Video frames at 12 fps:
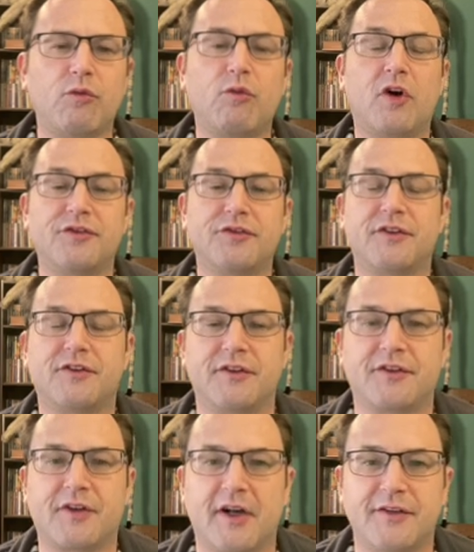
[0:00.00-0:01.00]
we're also going to
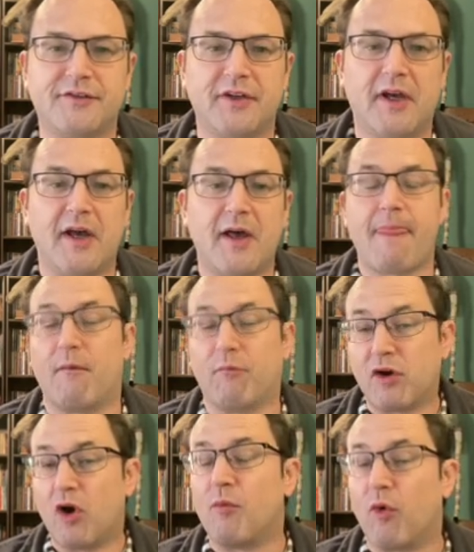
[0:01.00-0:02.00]
discuss, and
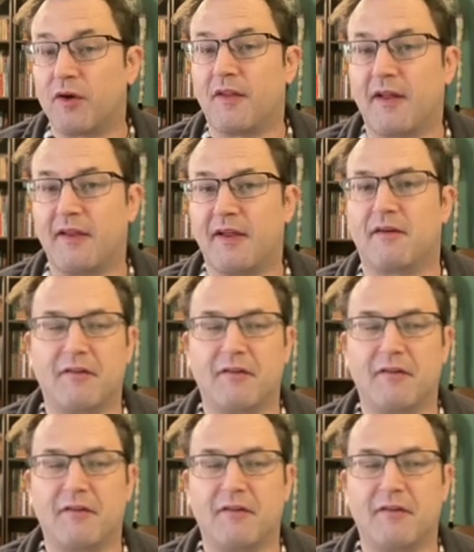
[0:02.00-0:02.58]
we'll go more into that later.